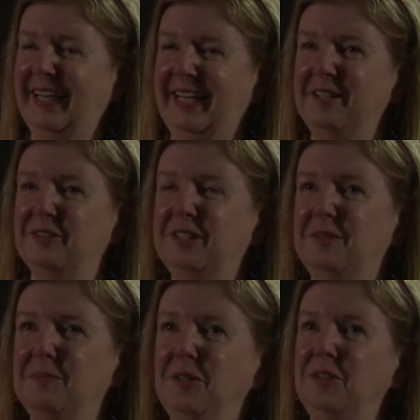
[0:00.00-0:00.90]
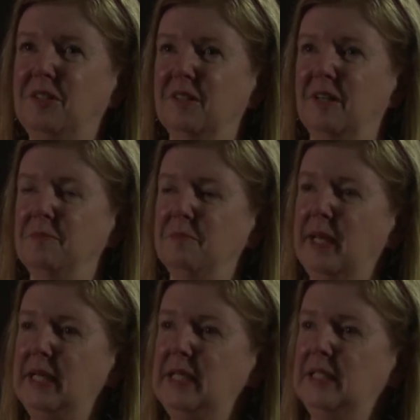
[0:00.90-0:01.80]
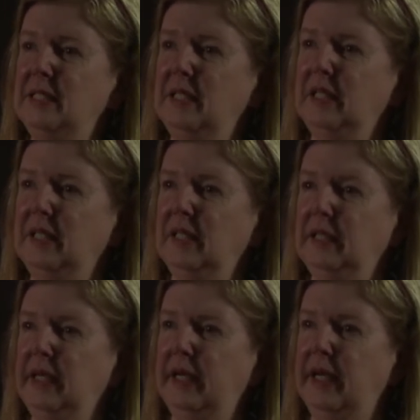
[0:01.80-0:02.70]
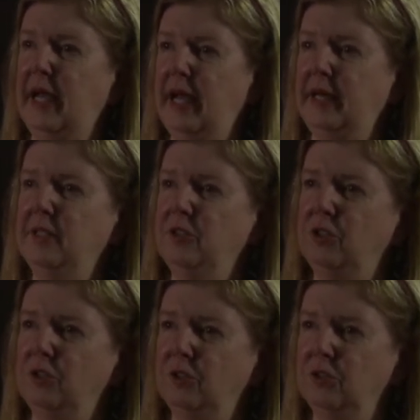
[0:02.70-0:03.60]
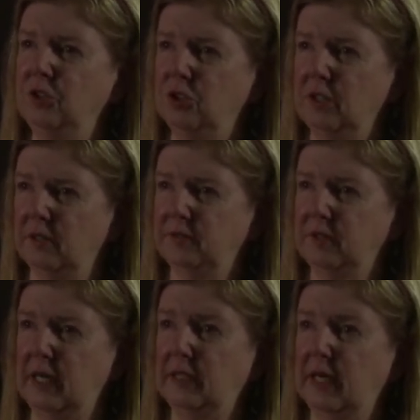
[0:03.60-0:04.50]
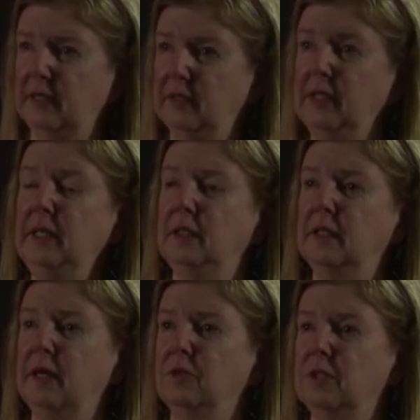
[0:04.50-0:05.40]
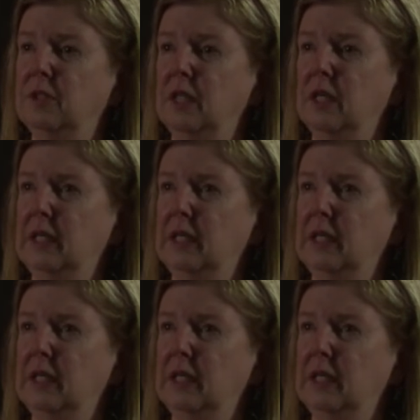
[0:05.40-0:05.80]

It was the most amazing attitude shift, and I think that was